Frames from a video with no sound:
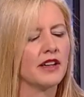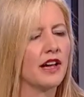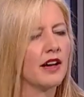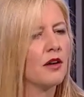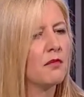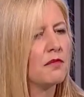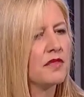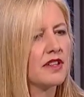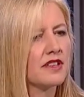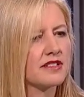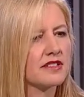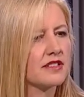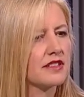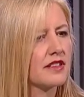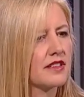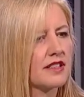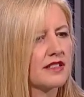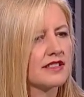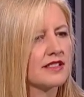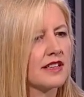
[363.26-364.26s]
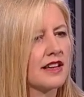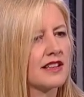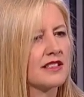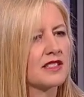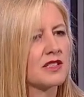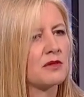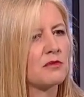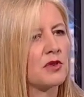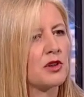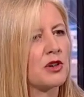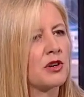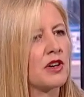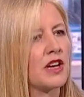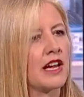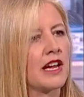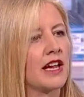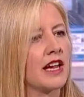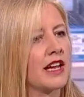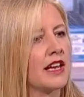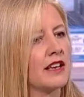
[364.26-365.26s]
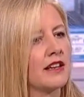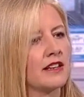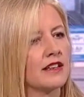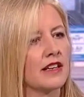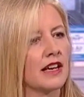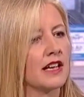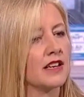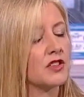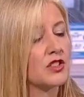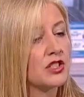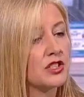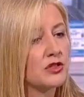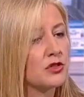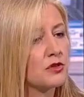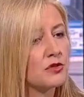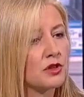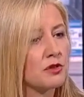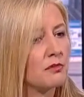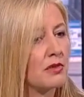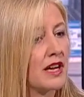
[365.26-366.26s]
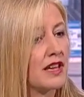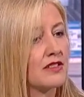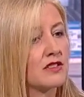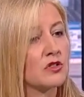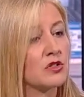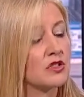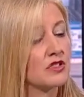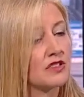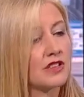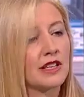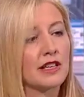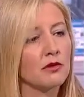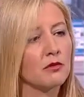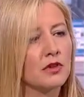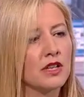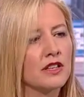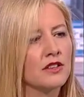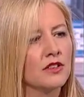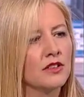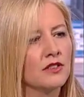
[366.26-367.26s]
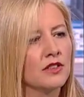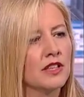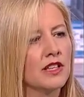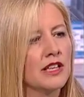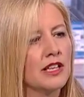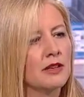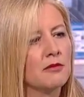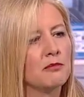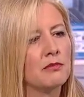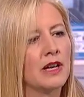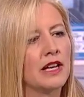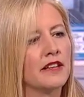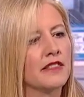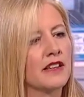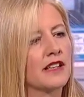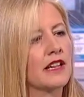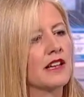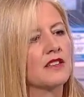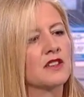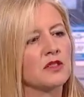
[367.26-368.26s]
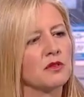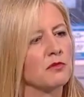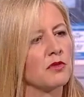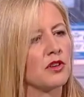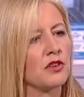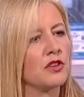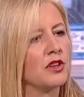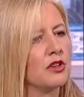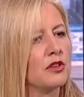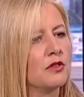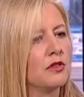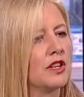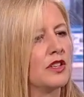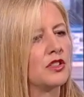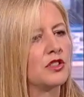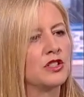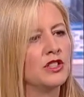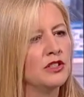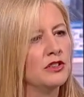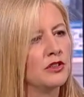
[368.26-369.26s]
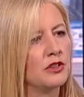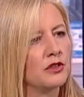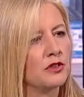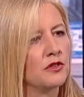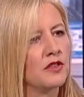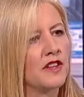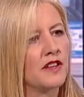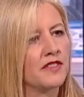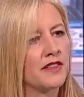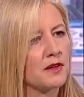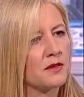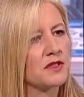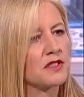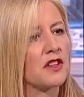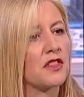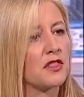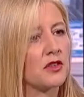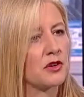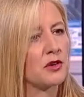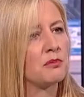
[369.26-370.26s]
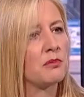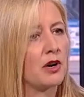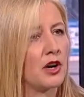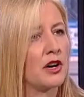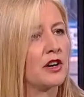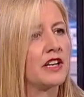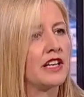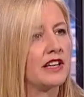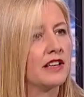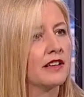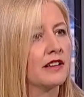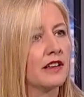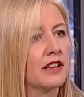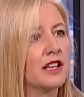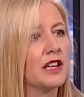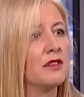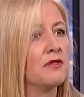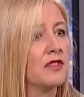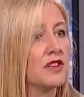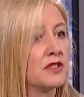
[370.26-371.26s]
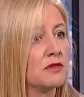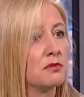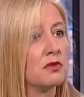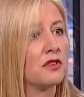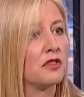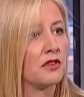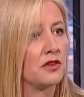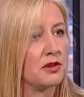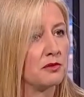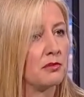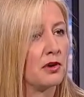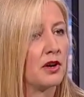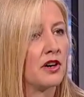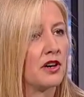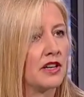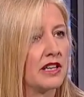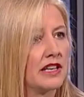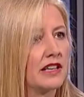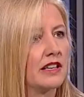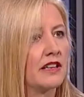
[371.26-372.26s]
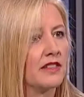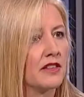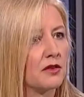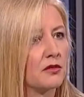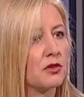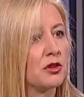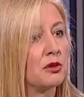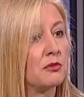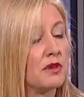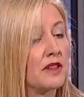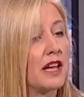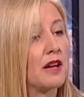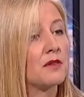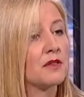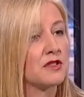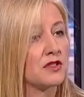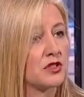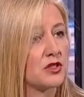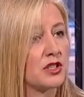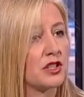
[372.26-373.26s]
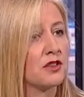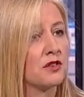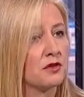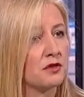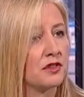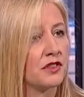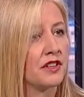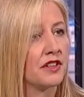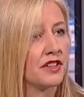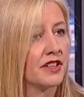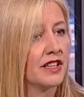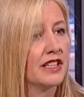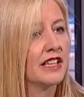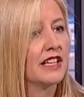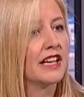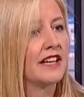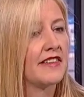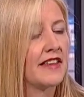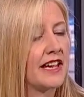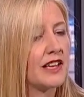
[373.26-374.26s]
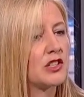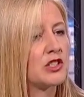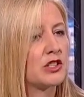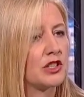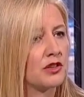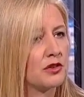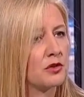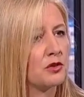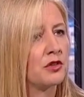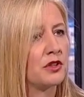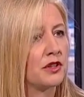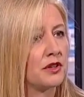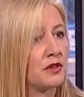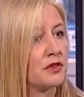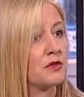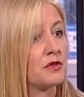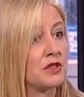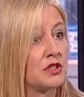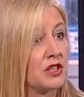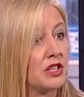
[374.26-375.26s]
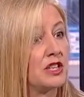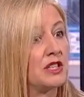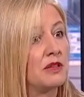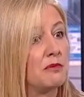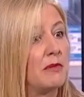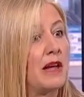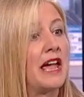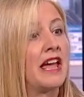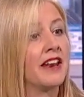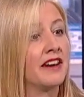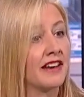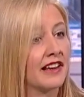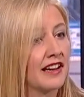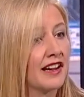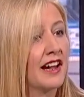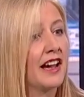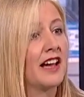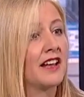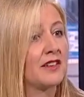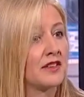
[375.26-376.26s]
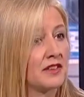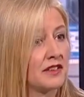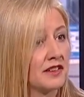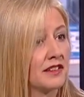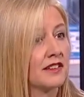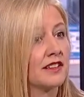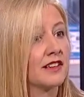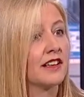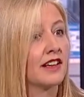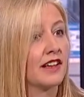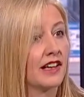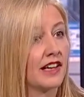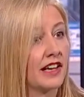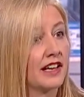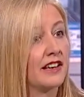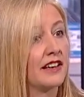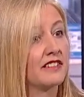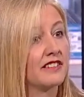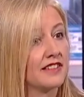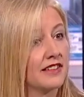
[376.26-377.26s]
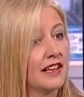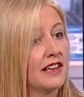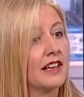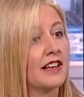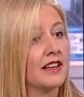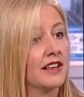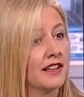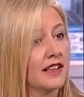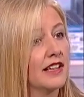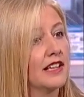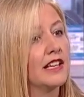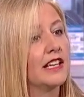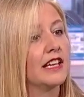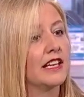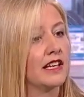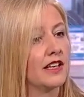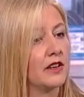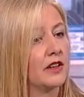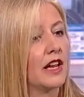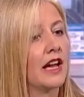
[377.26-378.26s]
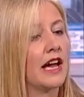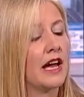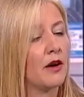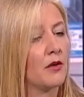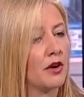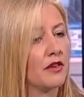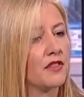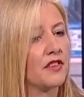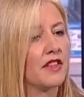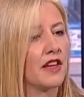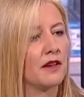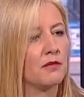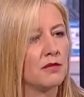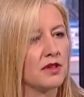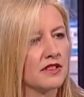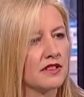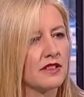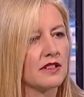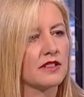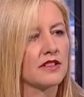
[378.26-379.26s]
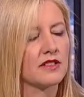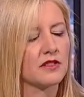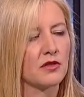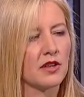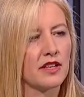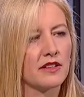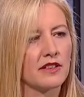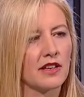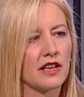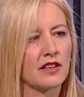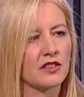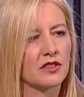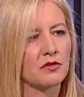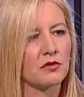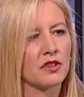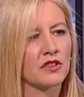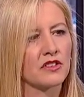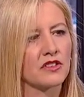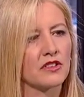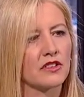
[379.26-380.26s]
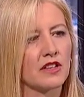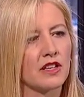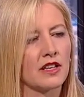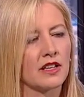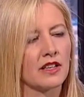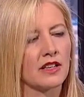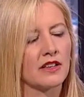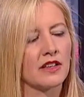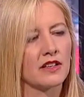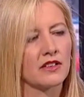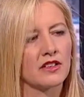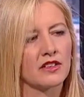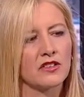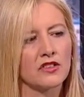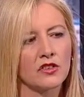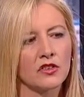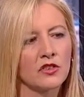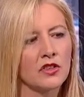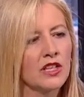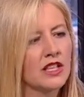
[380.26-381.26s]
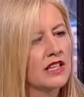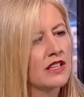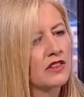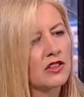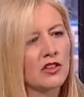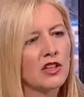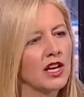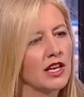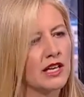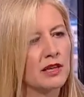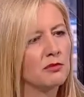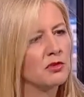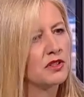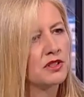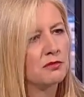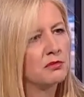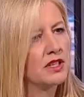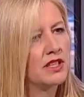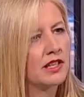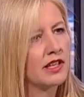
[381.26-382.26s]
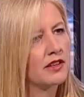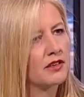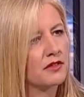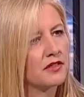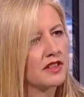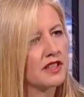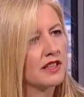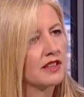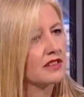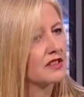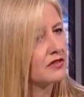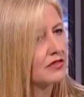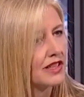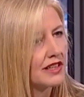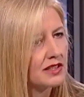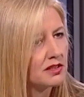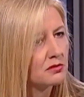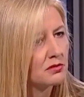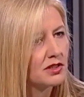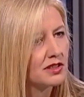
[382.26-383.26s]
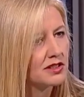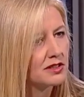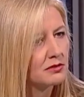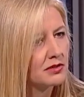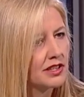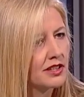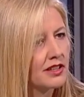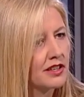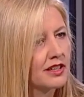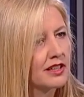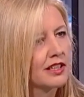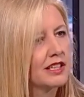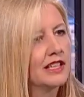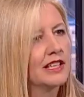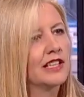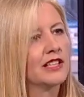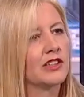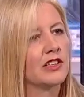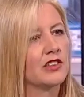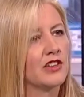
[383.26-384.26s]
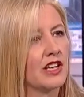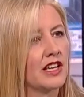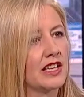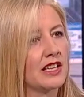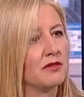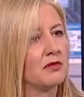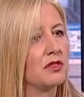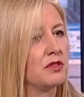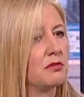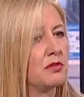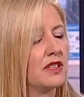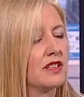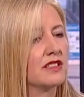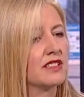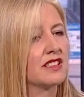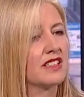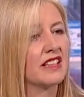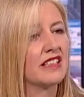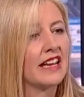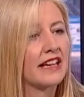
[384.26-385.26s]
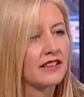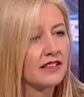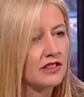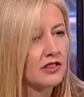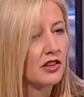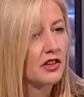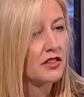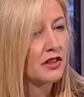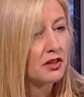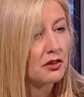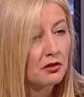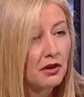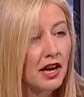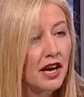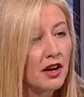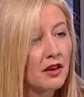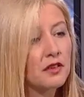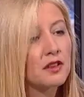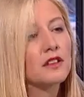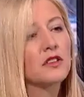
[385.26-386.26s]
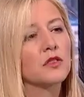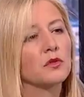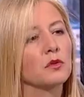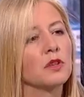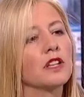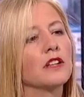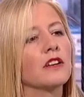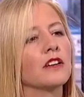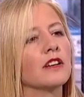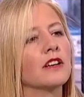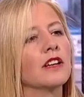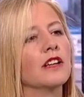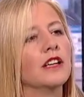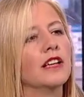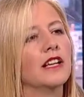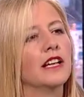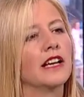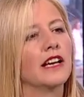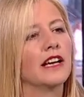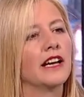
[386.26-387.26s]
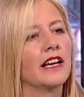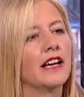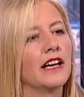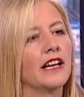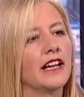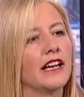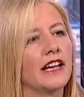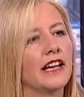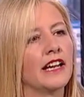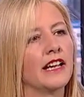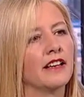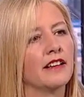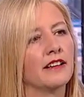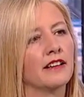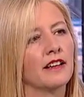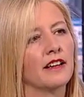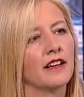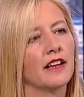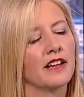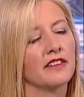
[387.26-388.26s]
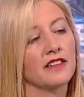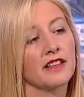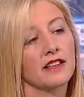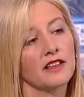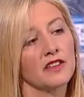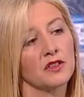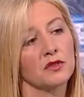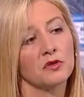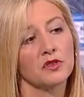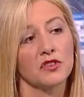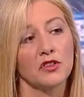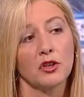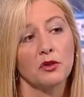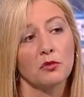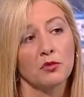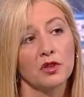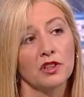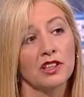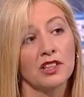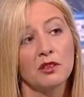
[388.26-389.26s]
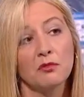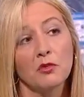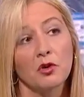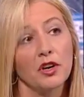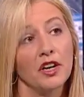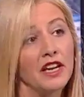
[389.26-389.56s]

to help this customer, and she'd do her best, just like we do. But the customer knew, and she knew, that there was a third party, an invisible third party in the room, and that was a shareholder. Mm-hmm. And that shareholder was going to demand a cut and a say in however that business transaction was conducted. So they're not able to be, I don't think, as flexible as we are. They're not able to be as connected on the ground as we are. I think as a result, we're a little more